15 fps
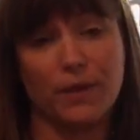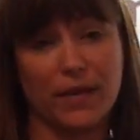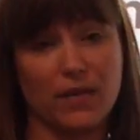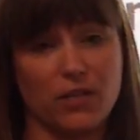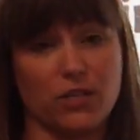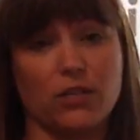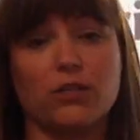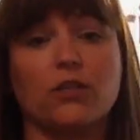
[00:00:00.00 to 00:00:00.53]

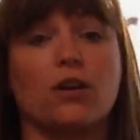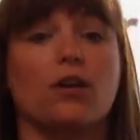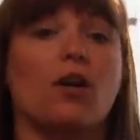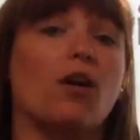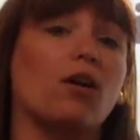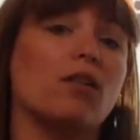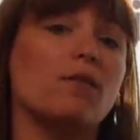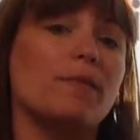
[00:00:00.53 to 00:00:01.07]
pages are
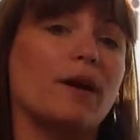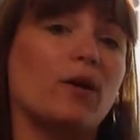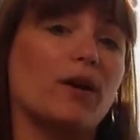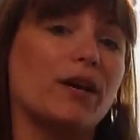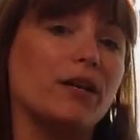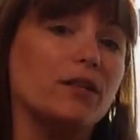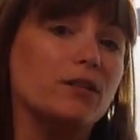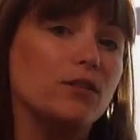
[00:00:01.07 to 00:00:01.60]
all about
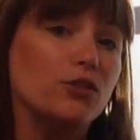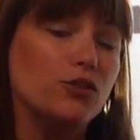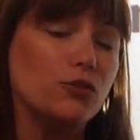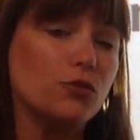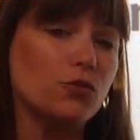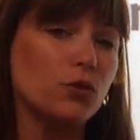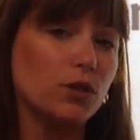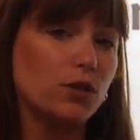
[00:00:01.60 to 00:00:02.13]
a
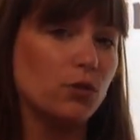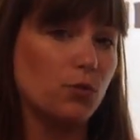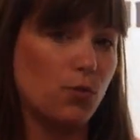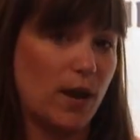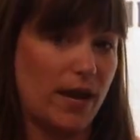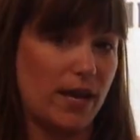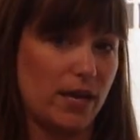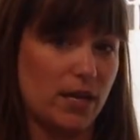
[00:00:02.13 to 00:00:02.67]
newer
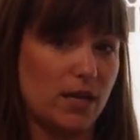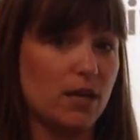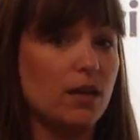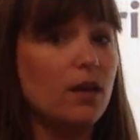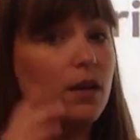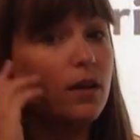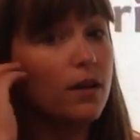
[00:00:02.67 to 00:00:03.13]
way